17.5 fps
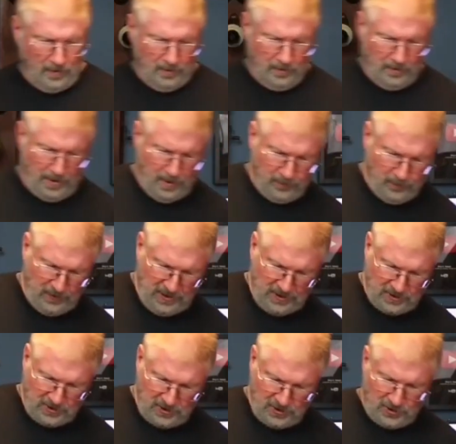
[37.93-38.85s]
the light
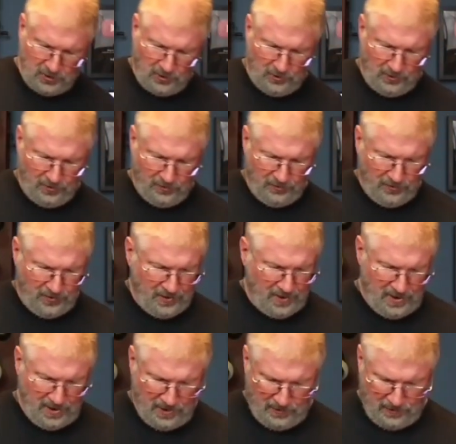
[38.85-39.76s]
pieces to hold everything
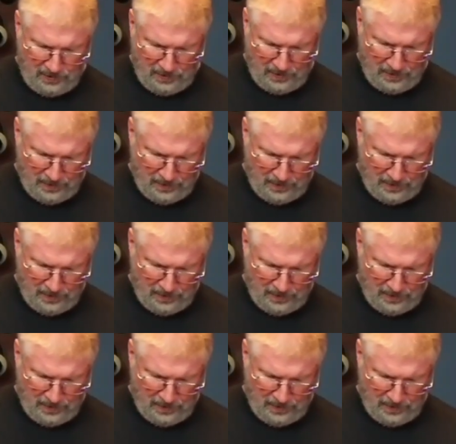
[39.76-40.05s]
down.